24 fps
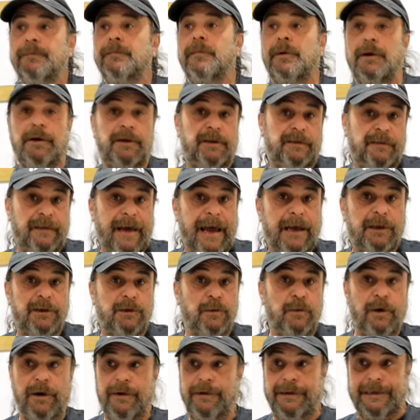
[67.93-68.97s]
because
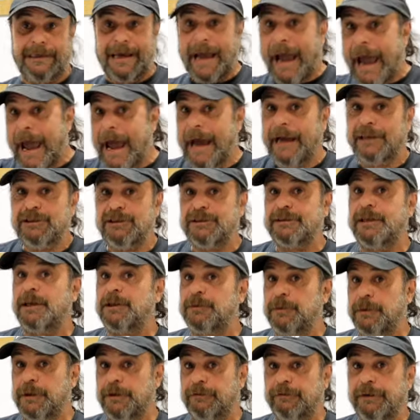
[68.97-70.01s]
that's where the action,
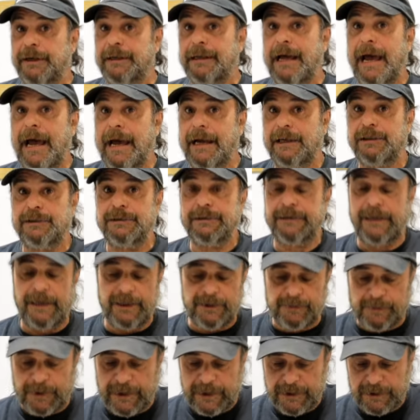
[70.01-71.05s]
that's where the real action
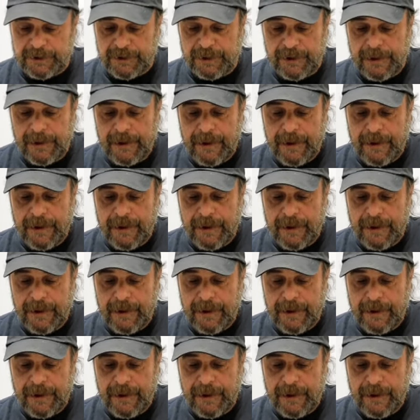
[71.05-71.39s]
takes place.